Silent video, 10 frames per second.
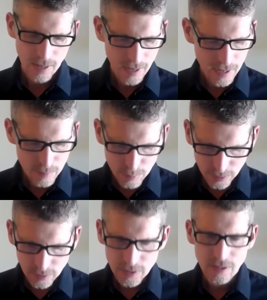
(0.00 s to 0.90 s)
I
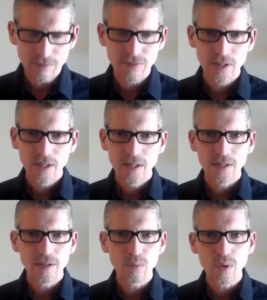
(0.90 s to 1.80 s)
believe
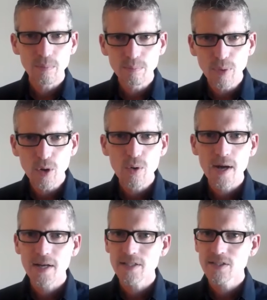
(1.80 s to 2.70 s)
that what
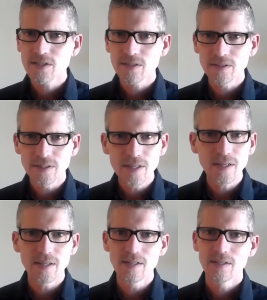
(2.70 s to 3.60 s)
Boaz
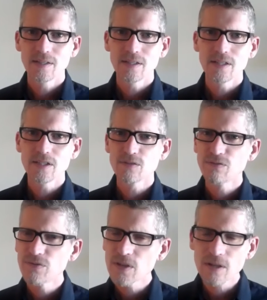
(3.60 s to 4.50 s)
did is
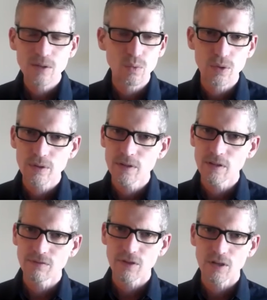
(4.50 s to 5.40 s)
very
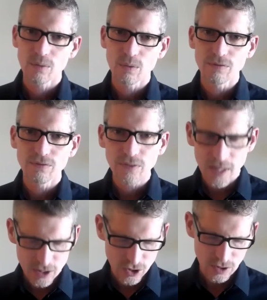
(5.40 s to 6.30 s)
worthy of our
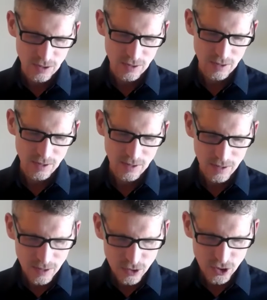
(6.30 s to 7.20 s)
reflection
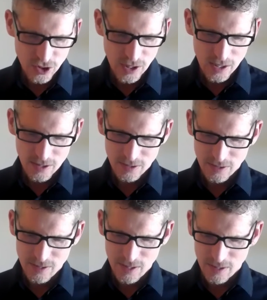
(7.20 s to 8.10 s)
and understanding
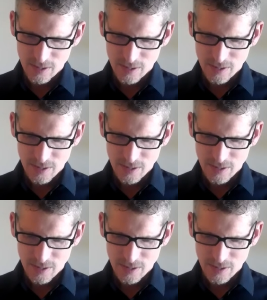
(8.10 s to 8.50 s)
today.